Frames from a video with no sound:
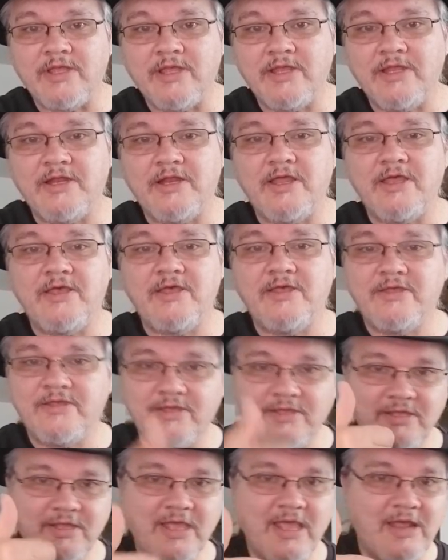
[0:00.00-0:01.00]
And I
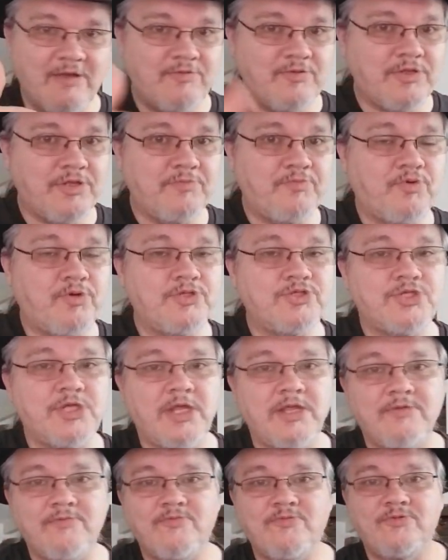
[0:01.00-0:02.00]
really
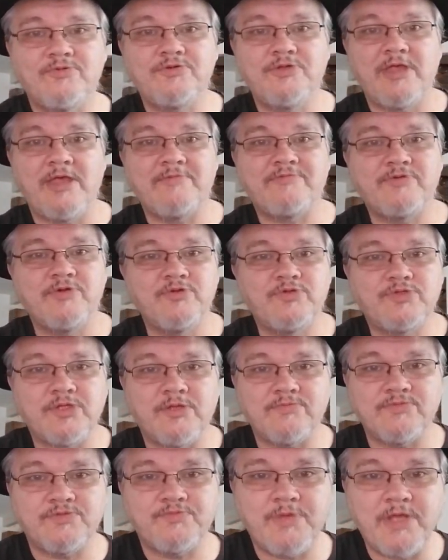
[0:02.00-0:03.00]
appreciate it. We'll have to do
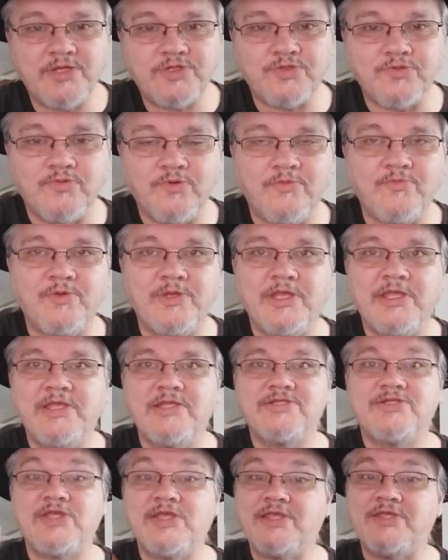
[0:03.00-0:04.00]
something special when we
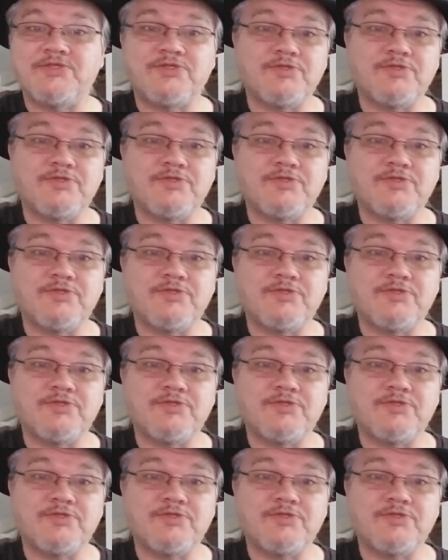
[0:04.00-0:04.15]
hit 10